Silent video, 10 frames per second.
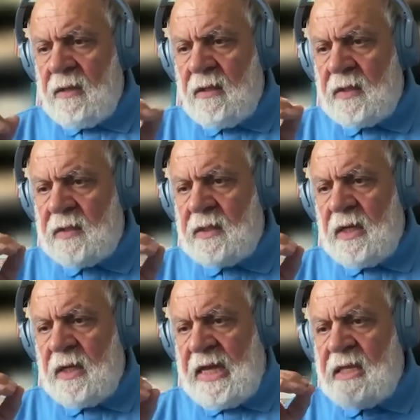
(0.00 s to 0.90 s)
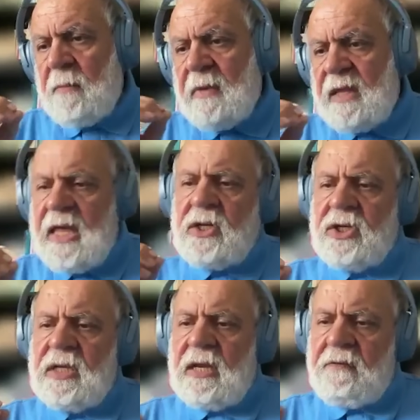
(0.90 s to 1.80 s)
this
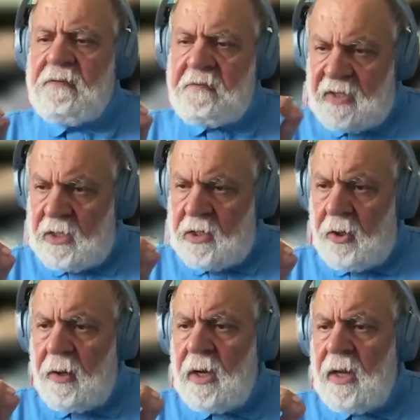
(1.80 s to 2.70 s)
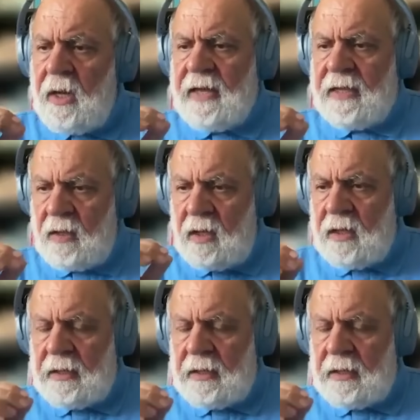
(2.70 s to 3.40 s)
intimidation and fear that